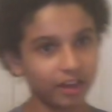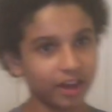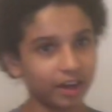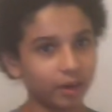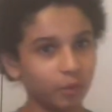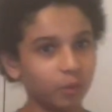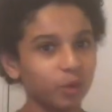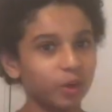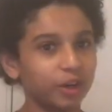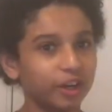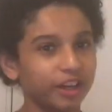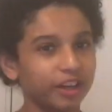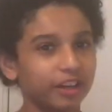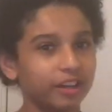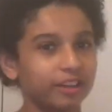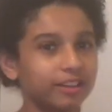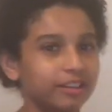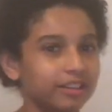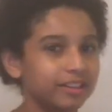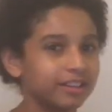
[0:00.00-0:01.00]
lot of wood
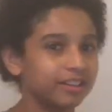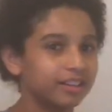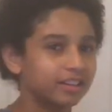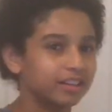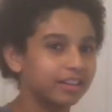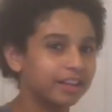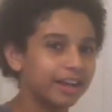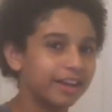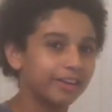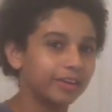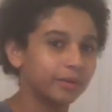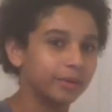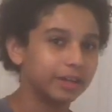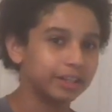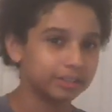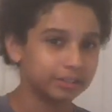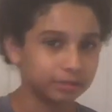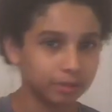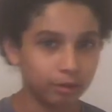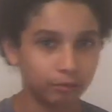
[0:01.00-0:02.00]

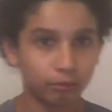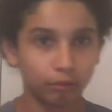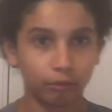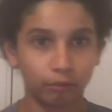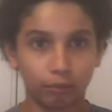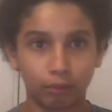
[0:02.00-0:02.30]
everywhere. She's like,